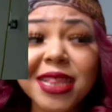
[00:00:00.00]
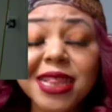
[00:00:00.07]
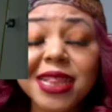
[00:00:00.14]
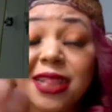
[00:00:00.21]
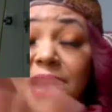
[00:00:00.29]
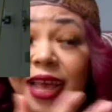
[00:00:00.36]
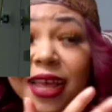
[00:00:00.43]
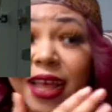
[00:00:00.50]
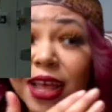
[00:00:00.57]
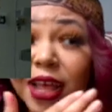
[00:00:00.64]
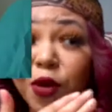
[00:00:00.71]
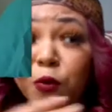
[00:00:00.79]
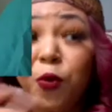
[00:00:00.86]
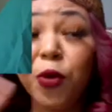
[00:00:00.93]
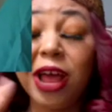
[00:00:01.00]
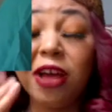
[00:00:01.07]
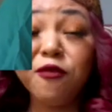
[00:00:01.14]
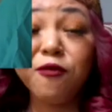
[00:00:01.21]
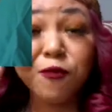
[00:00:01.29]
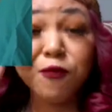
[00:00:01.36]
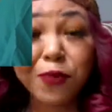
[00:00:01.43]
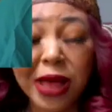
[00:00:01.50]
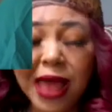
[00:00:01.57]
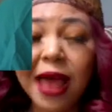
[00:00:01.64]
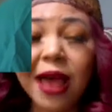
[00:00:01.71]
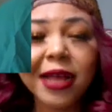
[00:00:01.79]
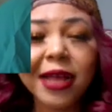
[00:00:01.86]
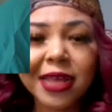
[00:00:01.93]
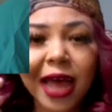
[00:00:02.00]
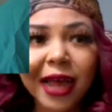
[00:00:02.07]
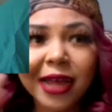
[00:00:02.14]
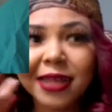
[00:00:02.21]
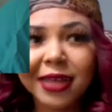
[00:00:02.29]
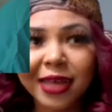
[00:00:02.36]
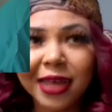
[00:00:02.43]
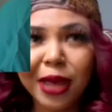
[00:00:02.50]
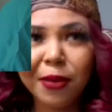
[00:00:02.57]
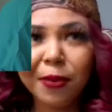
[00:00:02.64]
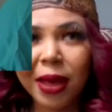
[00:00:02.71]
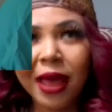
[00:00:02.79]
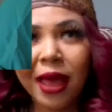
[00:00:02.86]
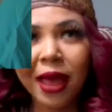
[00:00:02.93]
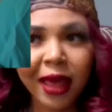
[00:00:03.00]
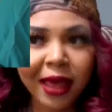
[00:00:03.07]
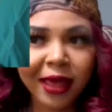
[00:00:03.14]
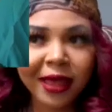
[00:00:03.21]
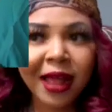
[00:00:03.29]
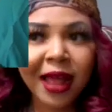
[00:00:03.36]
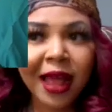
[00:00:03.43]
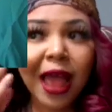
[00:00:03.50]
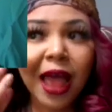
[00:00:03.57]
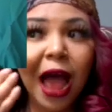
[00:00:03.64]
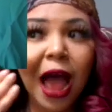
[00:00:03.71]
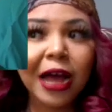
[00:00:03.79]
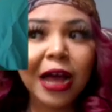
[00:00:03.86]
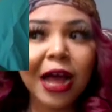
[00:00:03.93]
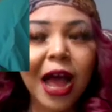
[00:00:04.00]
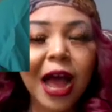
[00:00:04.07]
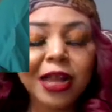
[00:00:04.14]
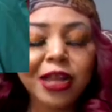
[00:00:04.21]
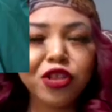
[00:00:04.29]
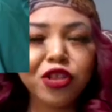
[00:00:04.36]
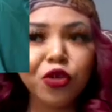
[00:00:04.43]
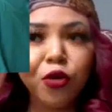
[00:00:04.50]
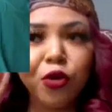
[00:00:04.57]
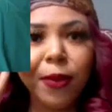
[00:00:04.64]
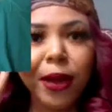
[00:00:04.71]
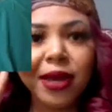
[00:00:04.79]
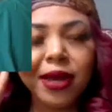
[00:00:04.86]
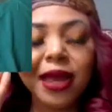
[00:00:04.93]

like, when I had the idea in my head, I thought about it,